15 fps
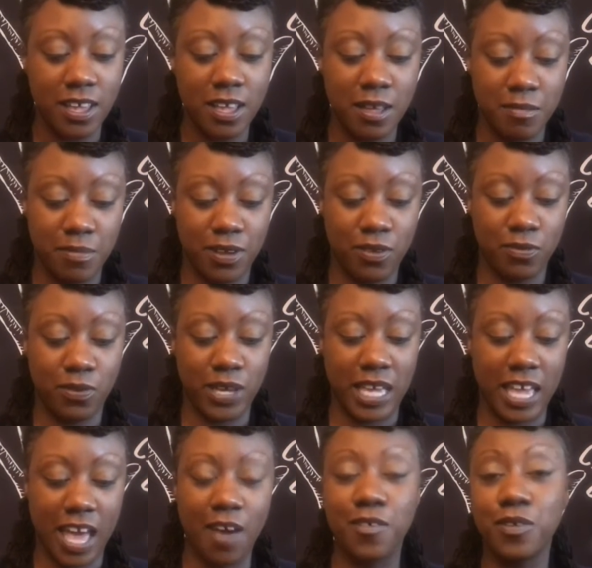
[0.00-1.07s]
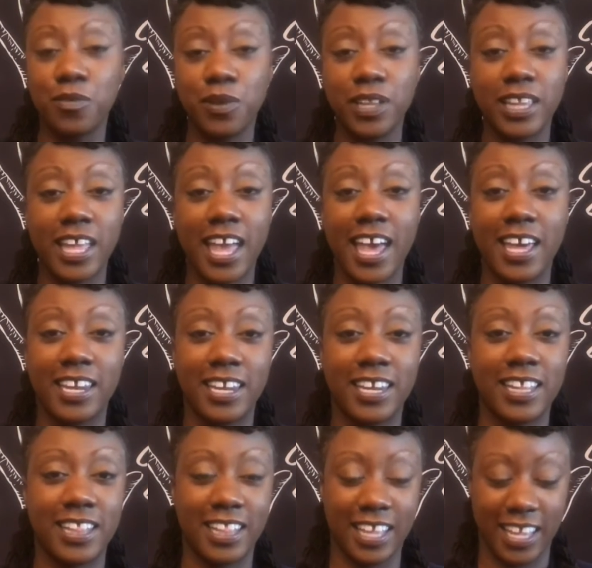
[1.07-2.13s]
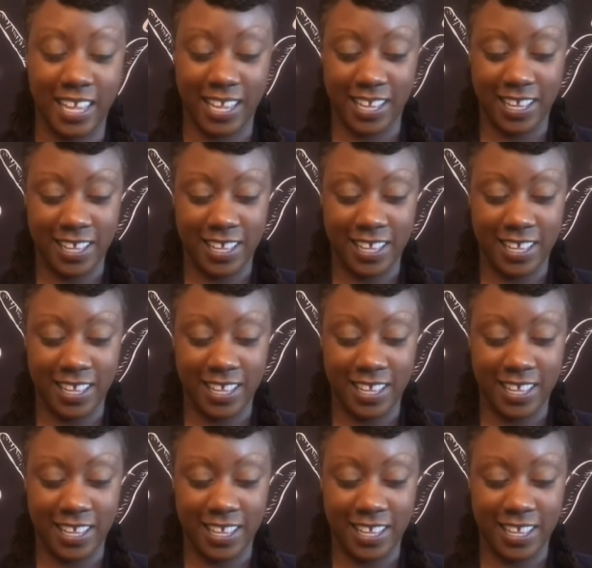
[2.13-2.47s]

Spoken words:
but we haven't really had anything